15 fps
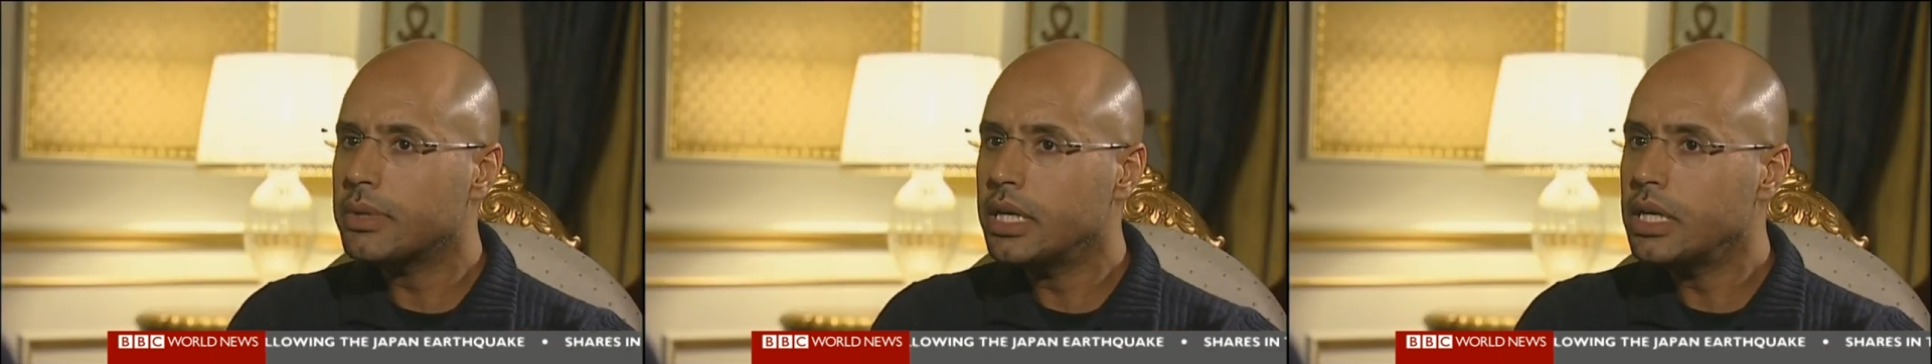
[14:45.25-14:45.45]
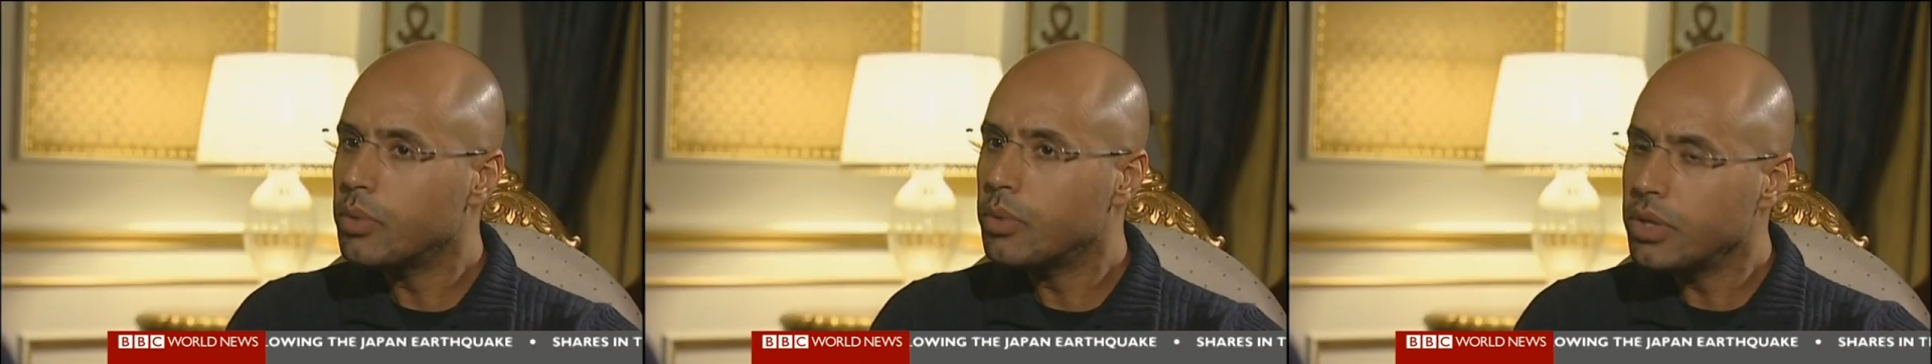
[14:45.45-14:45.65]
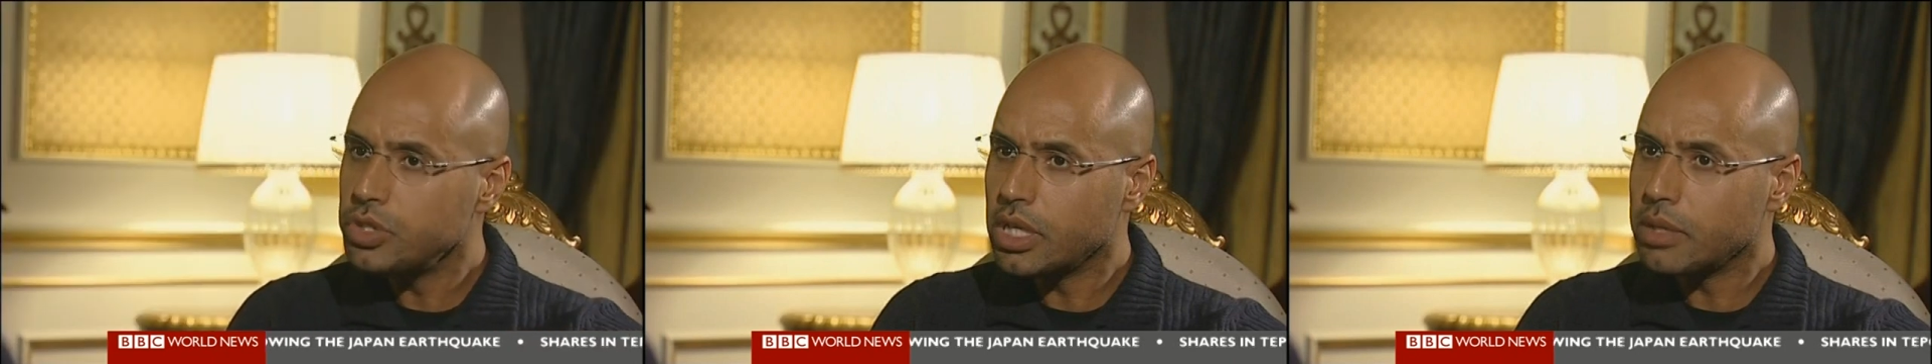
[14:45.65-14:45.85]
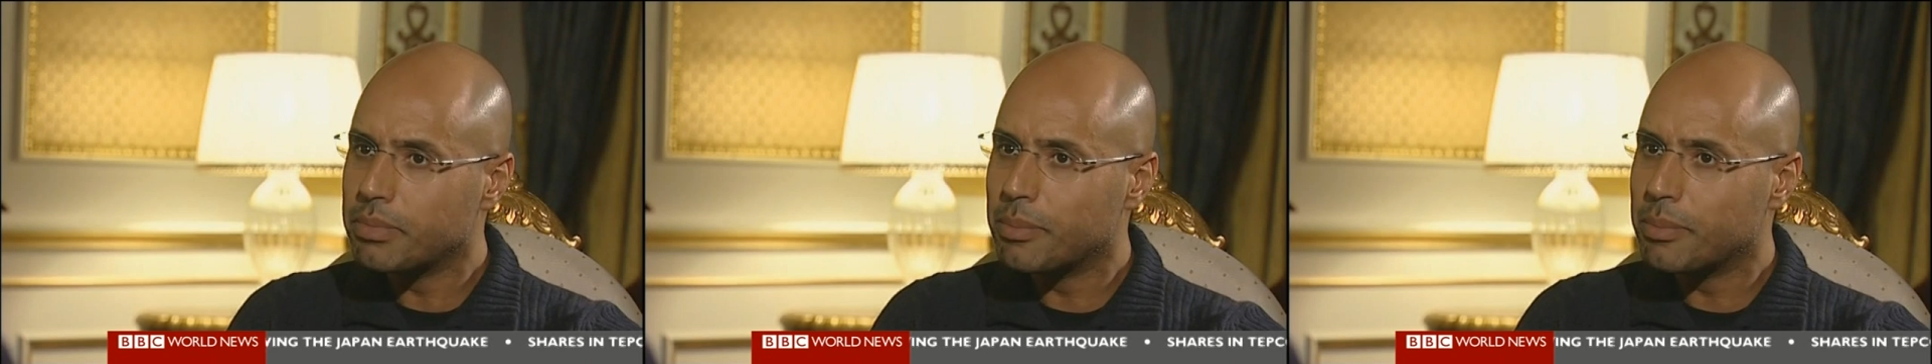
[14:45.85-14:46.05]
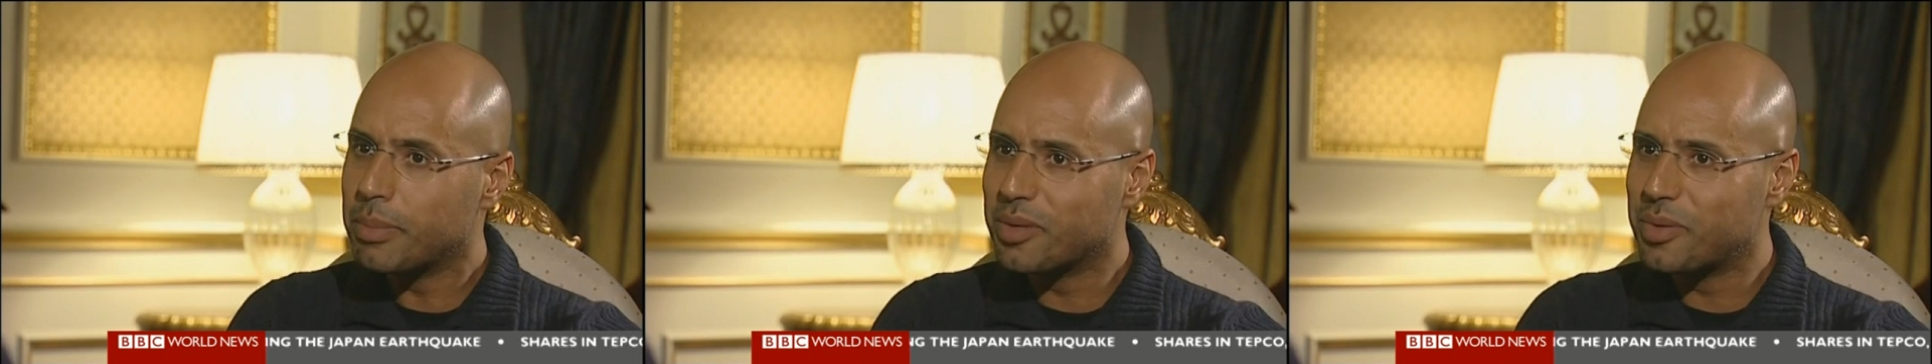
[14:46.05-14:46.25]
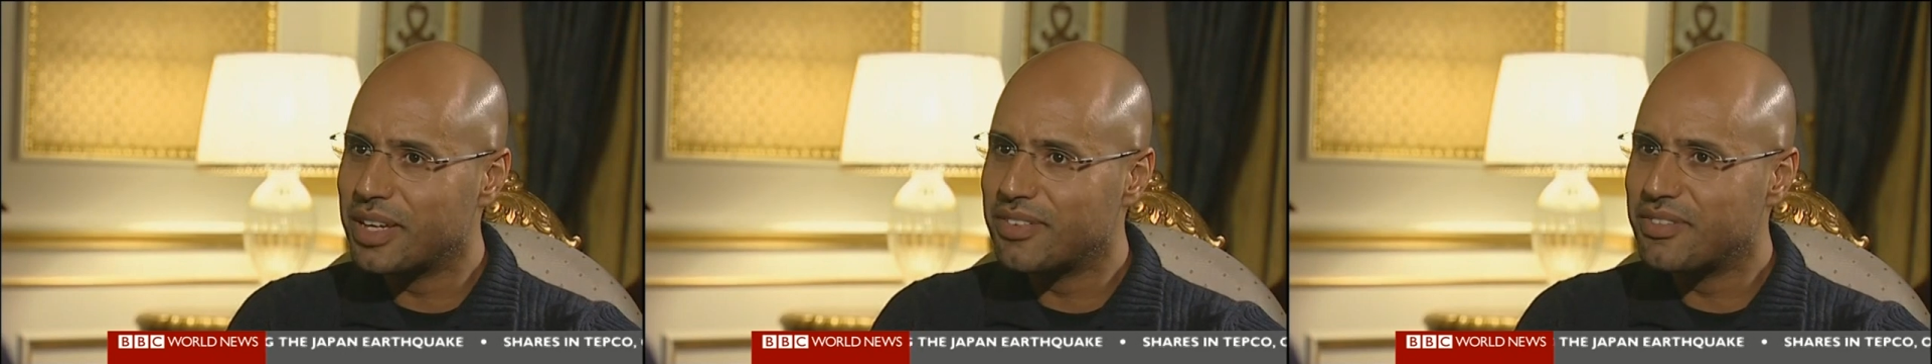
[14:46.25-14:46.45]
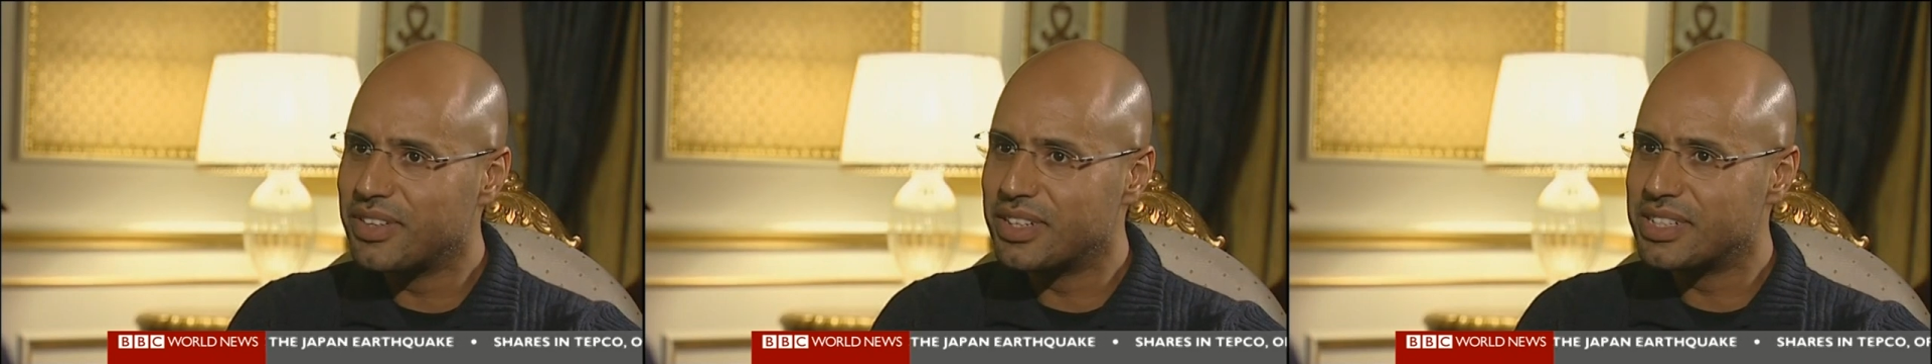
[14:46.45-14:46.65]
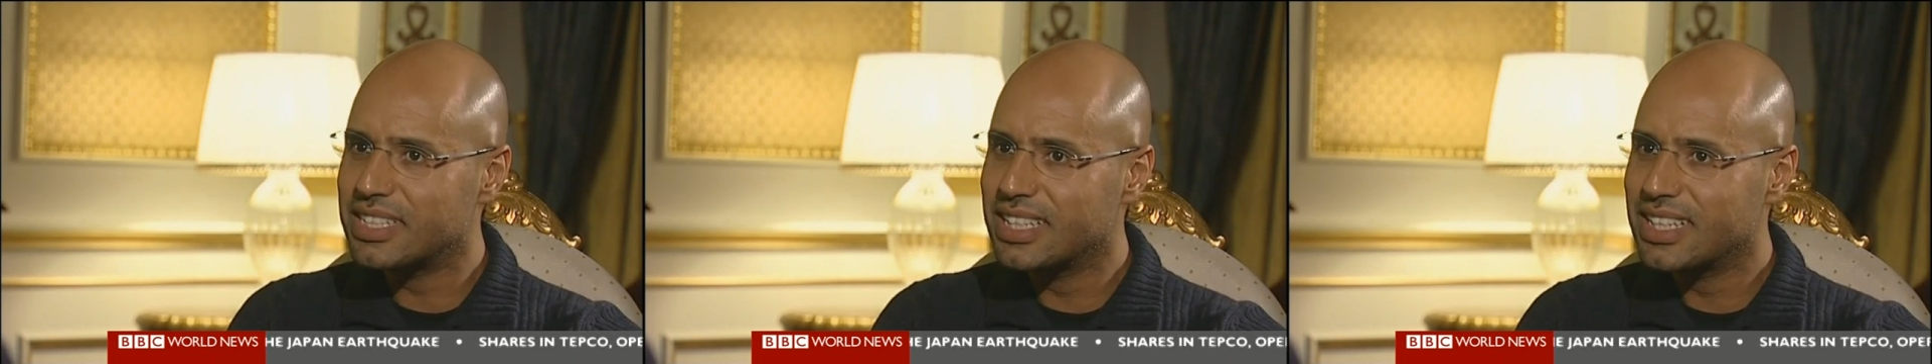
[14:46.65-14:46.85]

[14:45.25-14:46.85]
He went to Jerba, by the way, first.